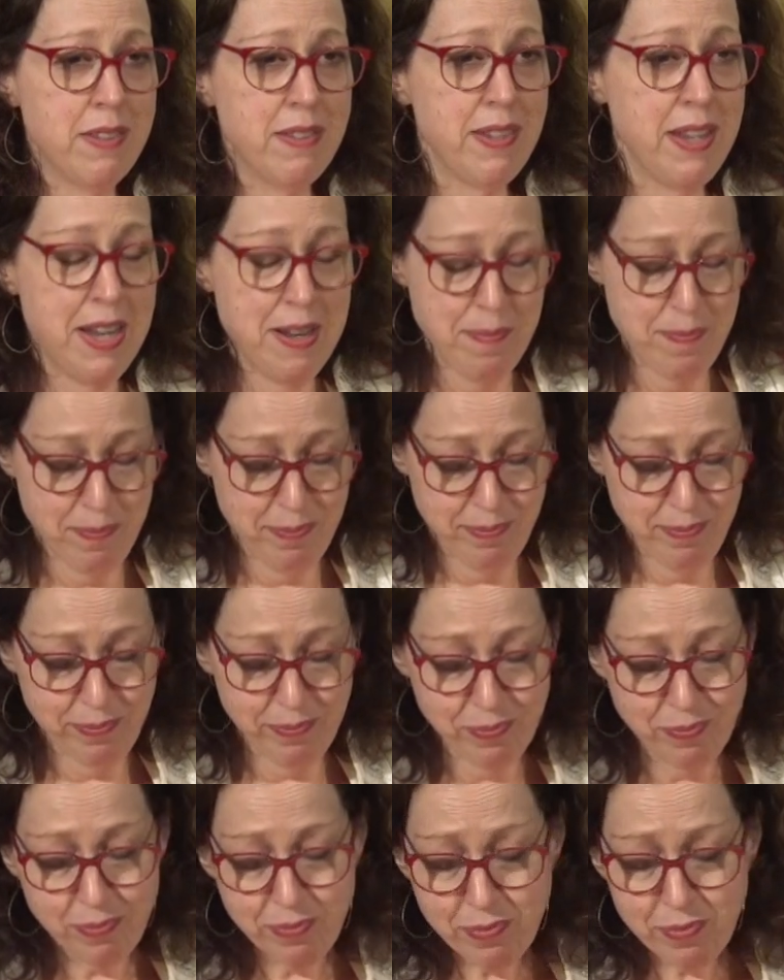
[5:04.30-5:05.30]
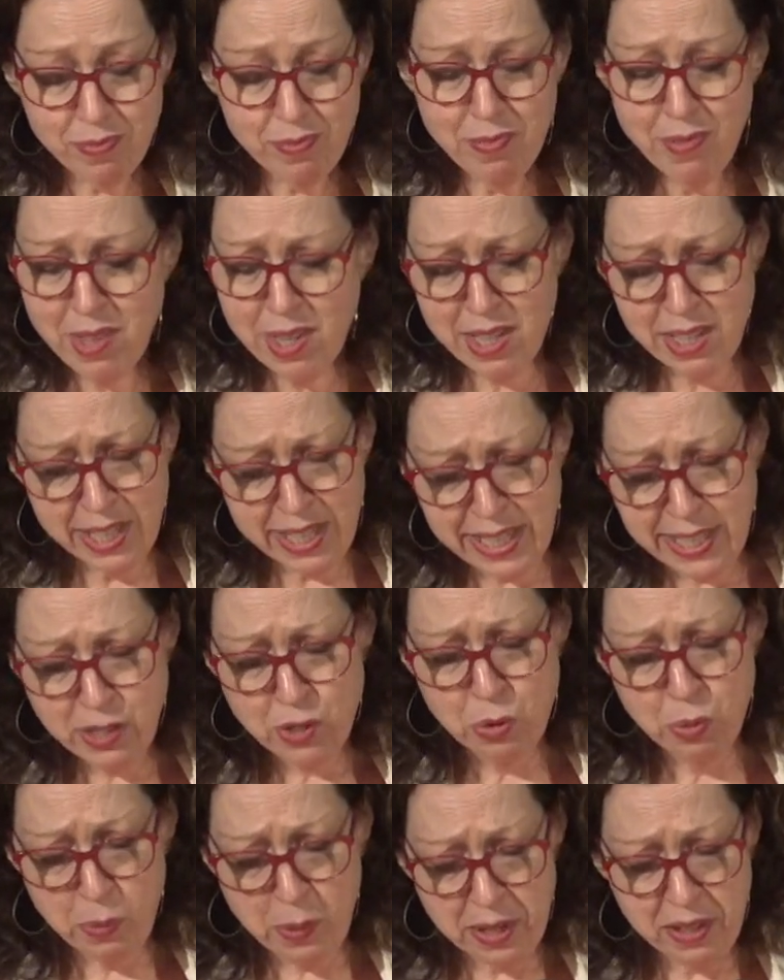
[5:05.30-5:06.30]
same.
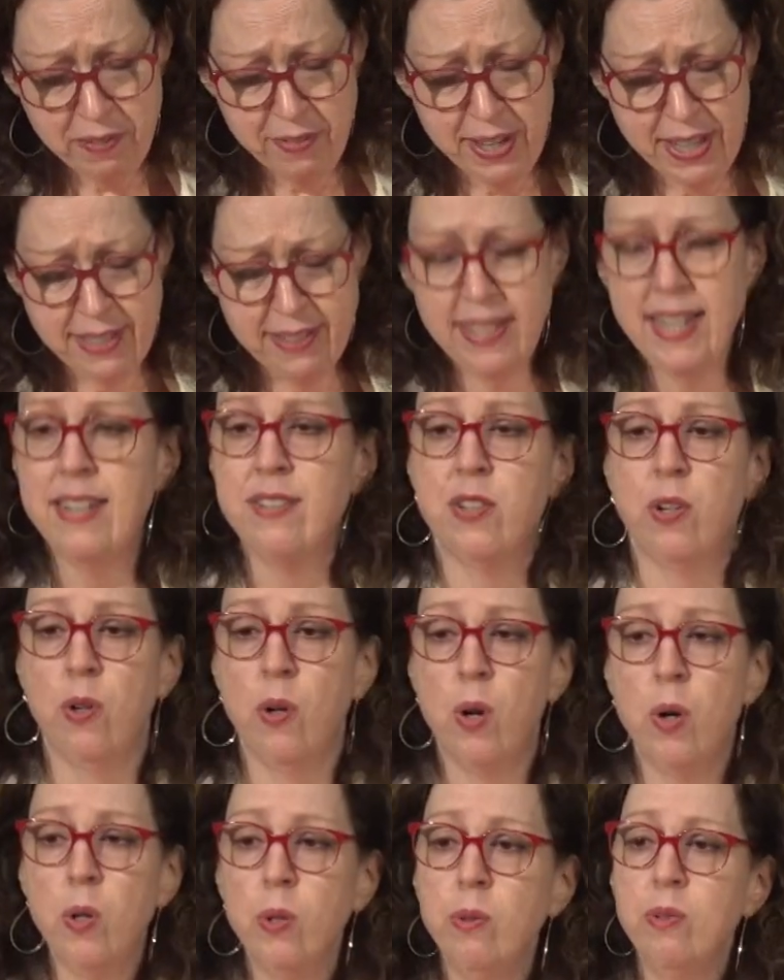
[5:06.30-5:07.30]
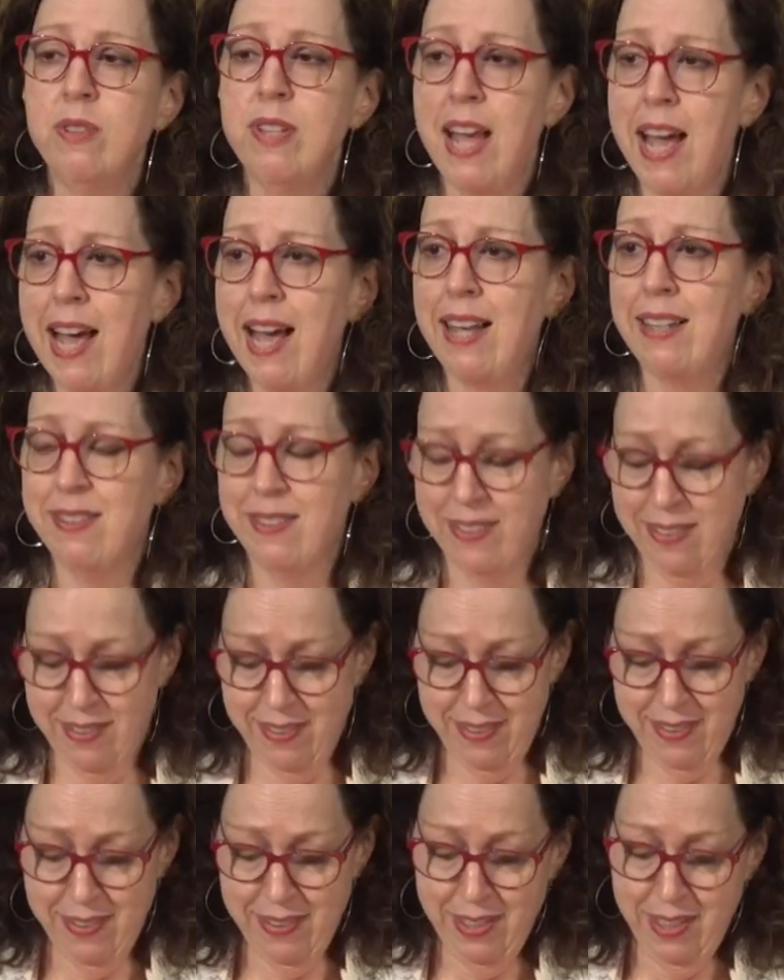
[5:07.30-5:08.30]
Each one of us has our own
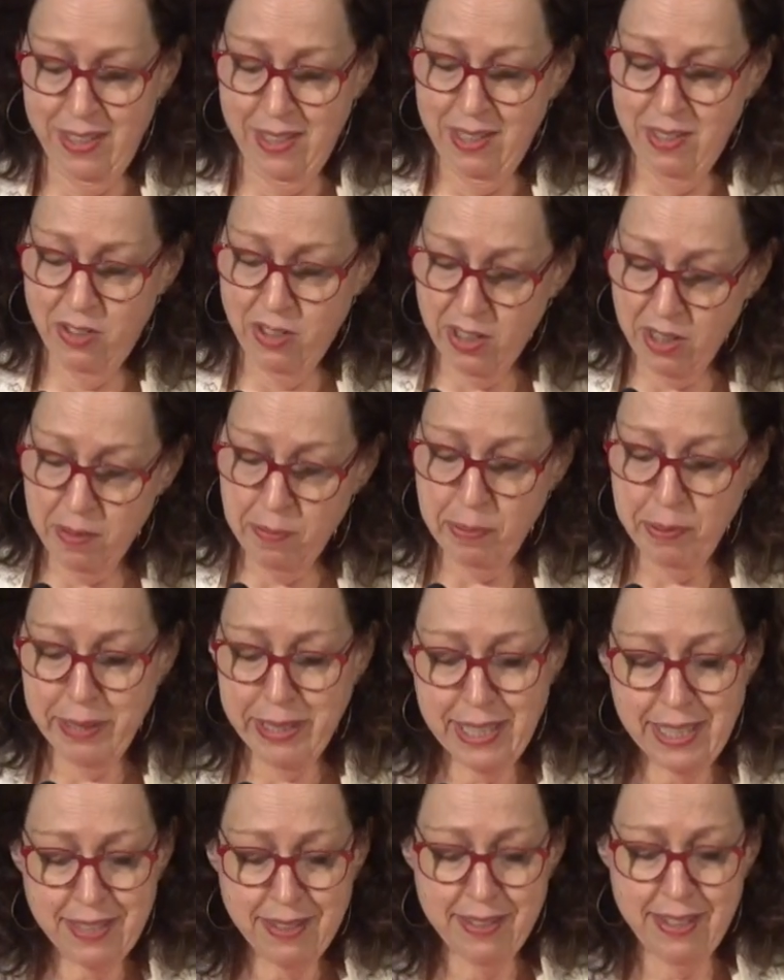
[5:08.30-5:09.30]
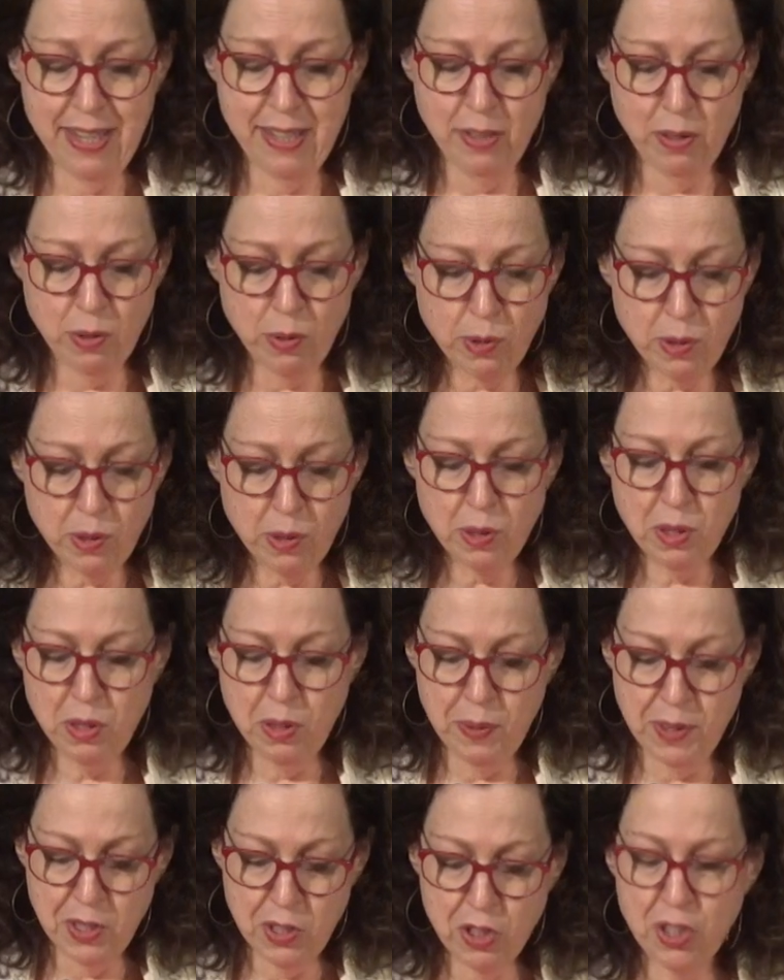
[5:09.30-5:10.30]
tasks to complete and goals
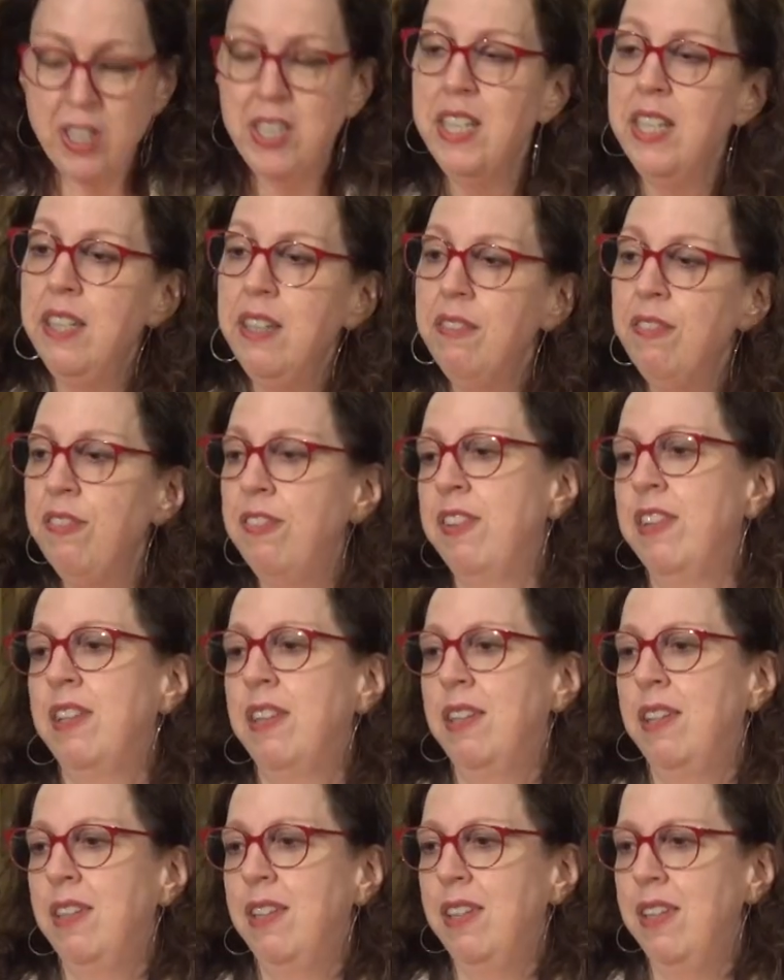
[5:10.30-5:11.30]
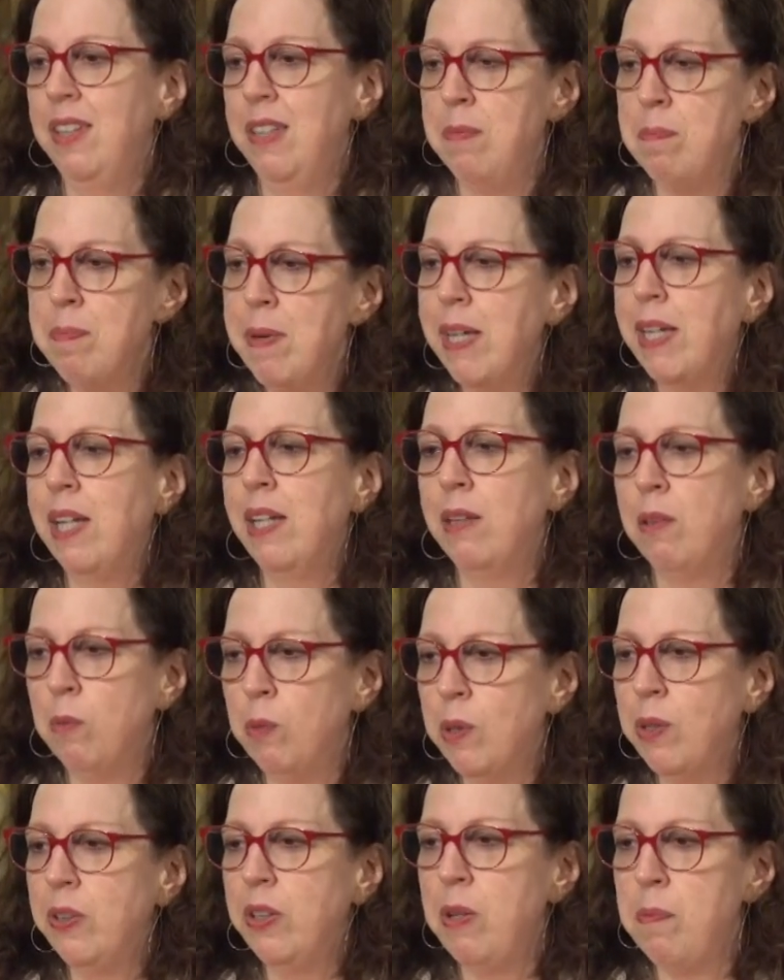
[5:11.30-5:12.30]
to achieve in making the
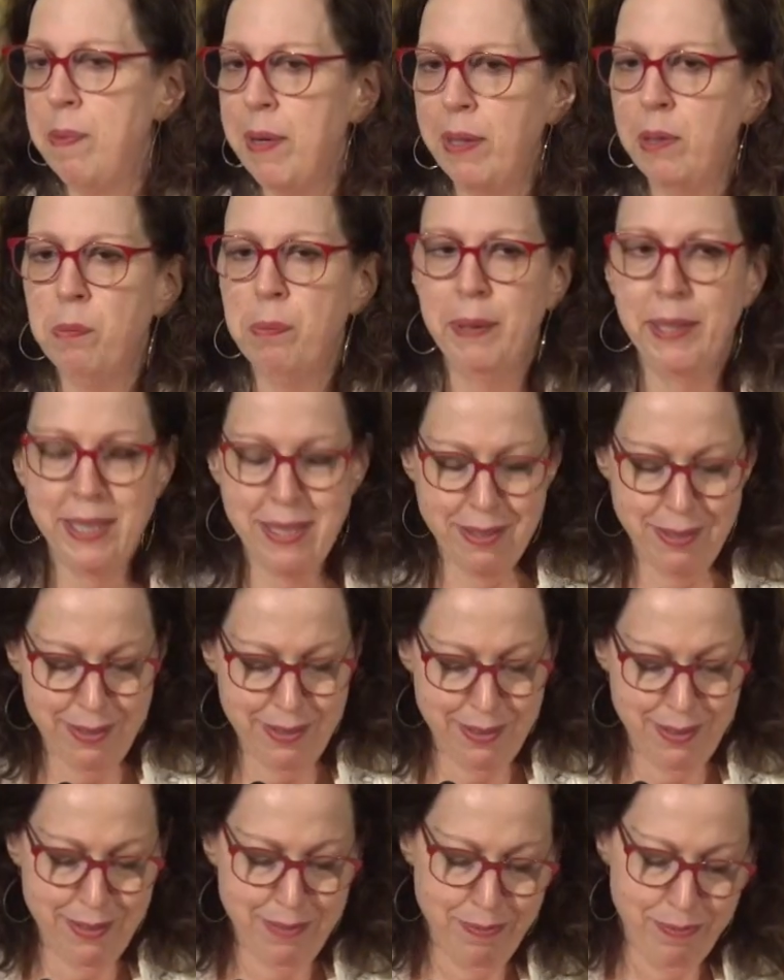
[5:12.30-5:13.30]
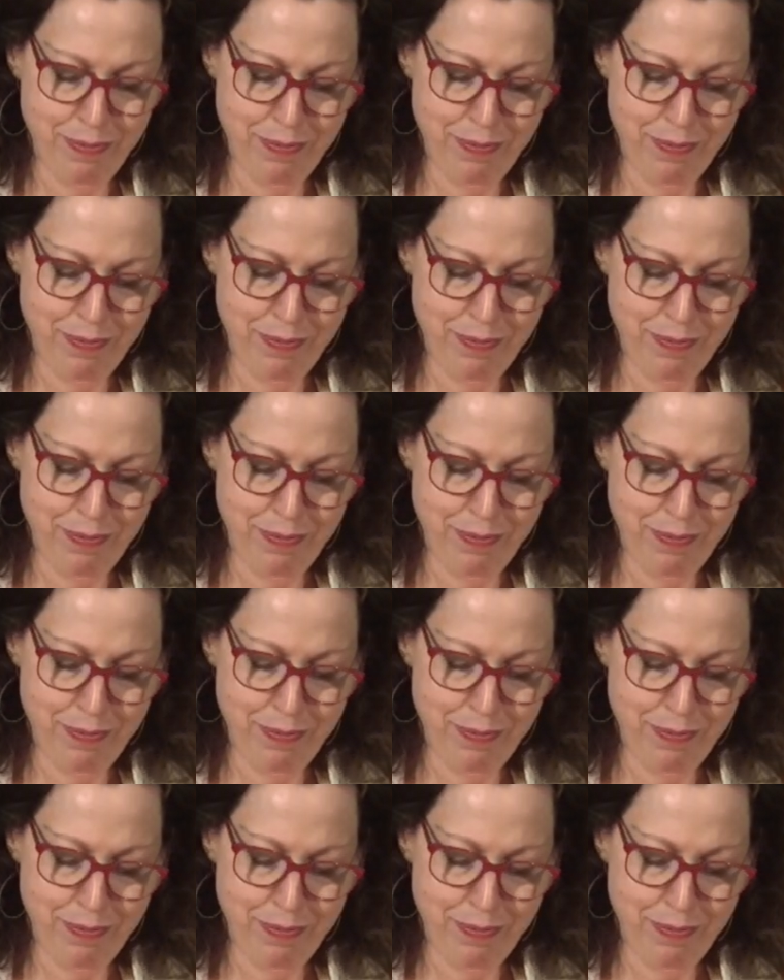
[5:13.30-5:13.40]
world a better place.